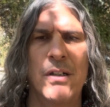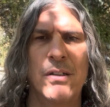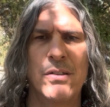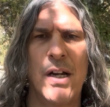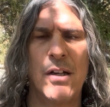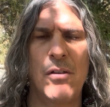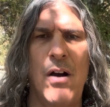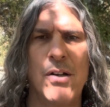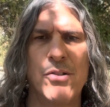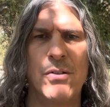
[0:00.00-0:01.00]
a
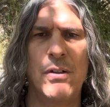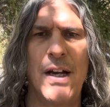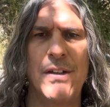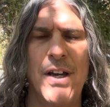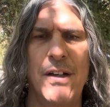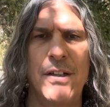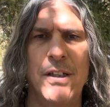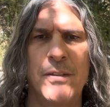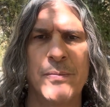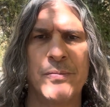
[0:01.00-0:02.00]
psychological identity.
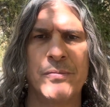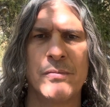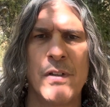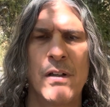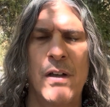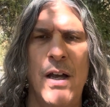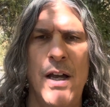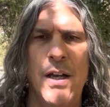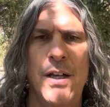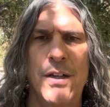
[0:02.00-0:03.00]

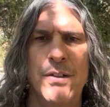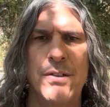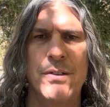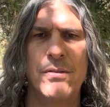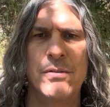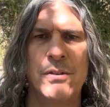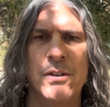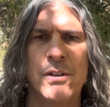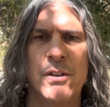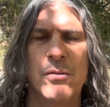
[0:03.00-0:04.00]
And
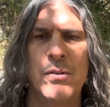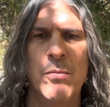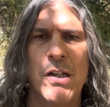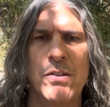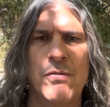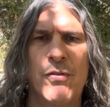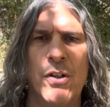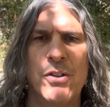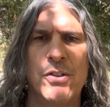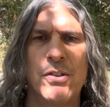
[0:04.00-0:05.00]
we must
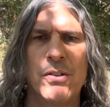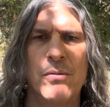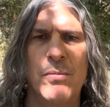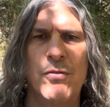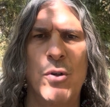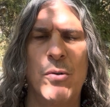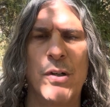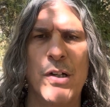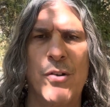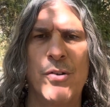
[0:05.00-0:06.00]
first, before we
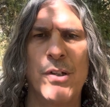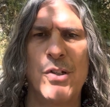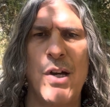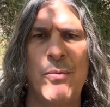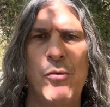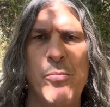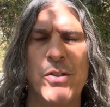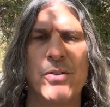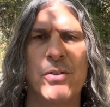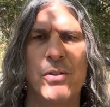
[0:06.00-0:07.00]
go through any type of
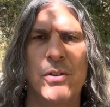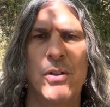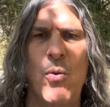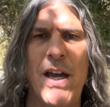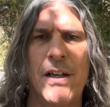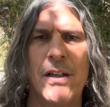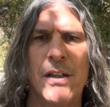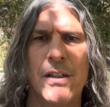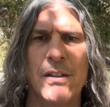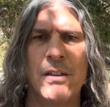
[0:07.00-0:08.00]
mystical
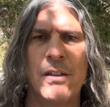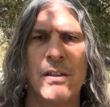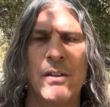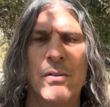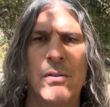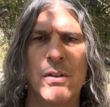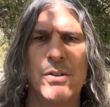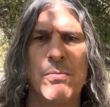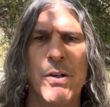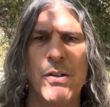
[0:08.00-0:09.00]
awakening or
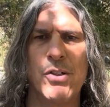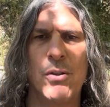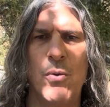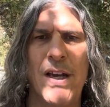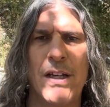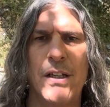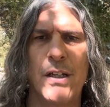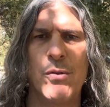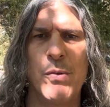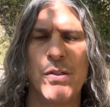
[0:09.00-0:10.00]
spiritual awakening,
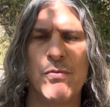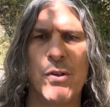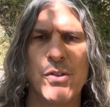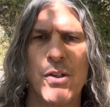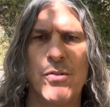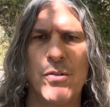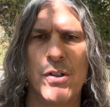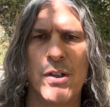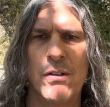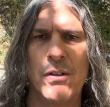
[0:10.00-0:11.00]
we must first go through
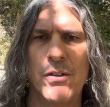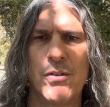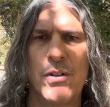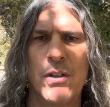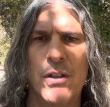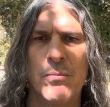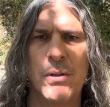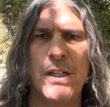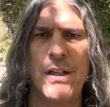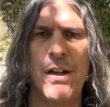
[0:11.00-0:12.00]
a
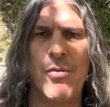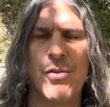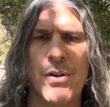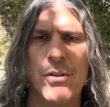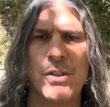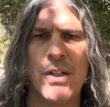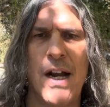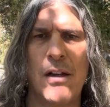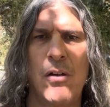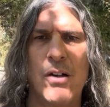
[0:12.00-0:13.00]
complete and thorough
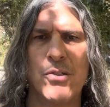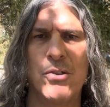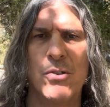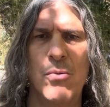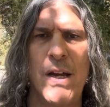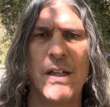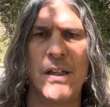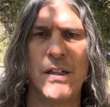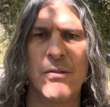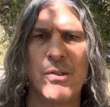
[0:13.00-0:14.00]
psychological
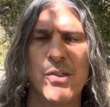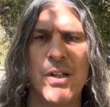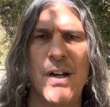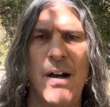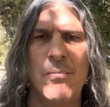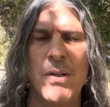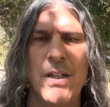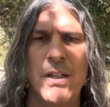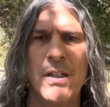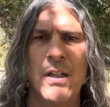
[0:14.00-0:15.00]
awakening, which cannot
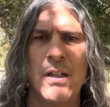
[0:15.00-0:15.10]
be